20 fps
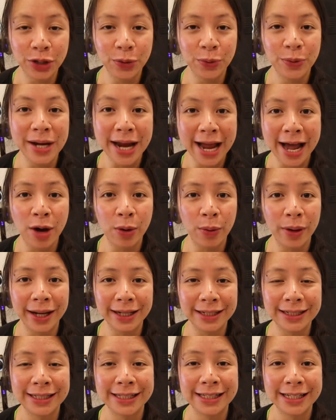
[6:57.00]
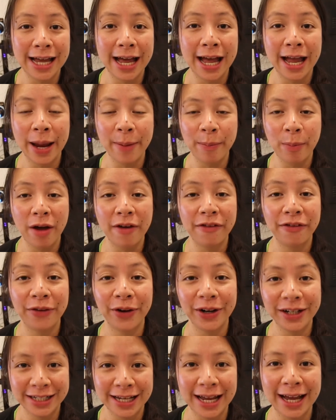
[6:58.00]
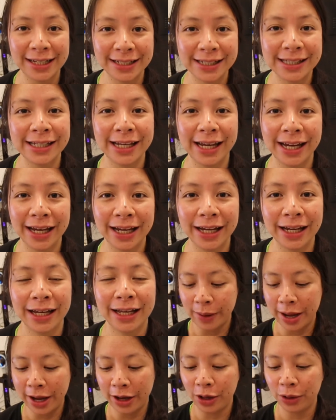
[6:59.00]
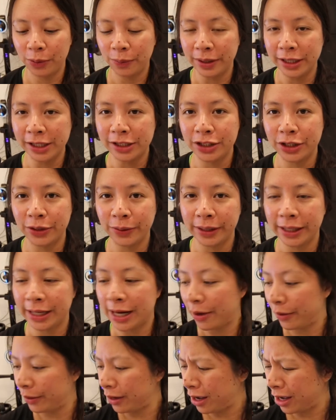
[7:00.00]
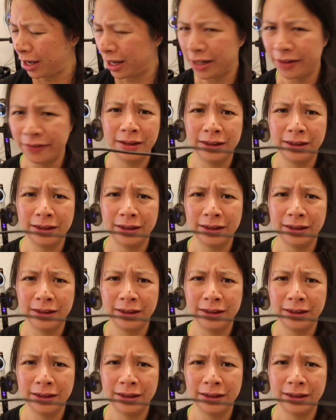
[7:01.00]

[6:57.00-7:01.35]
now it's time for testing. I already took it out of